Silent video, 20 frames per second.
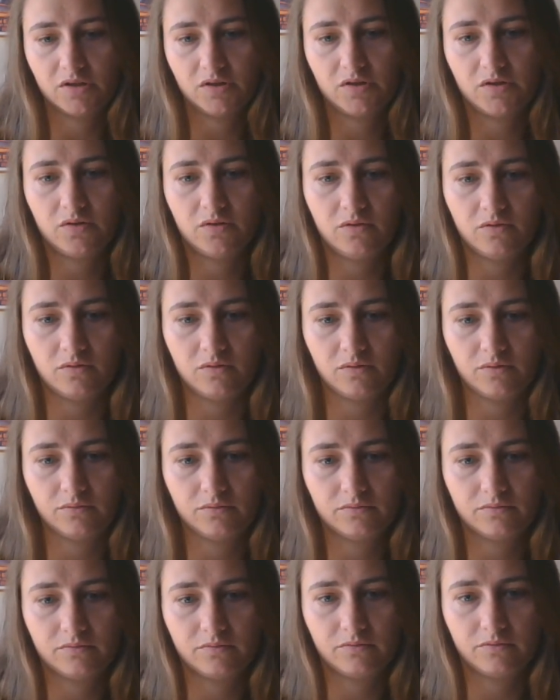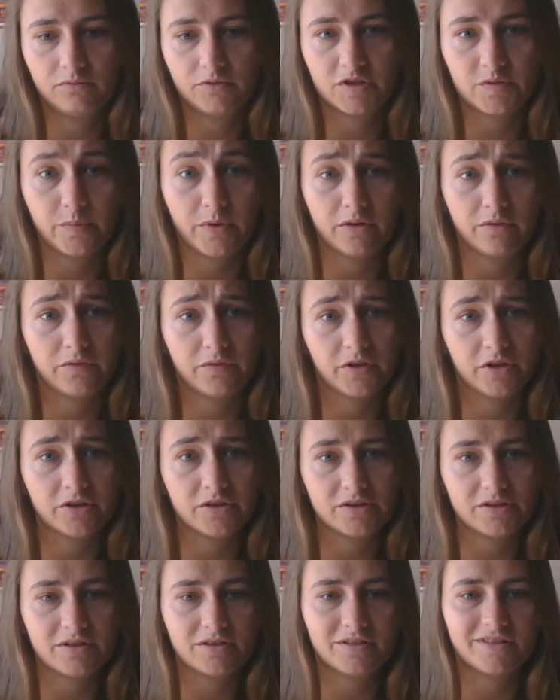to respond
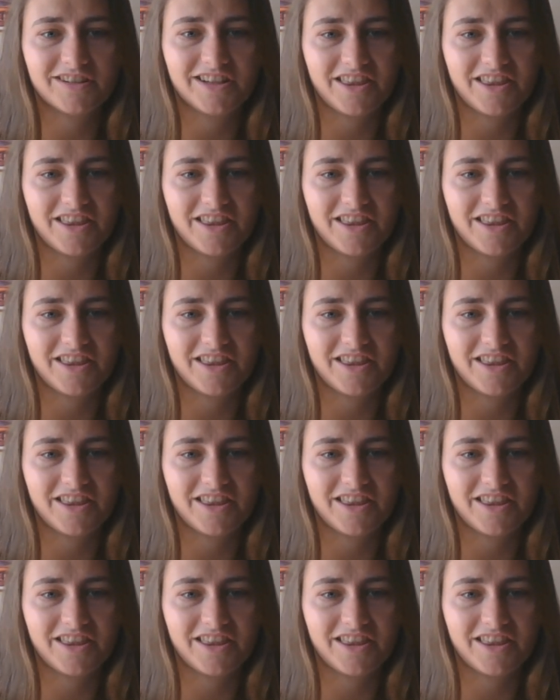first.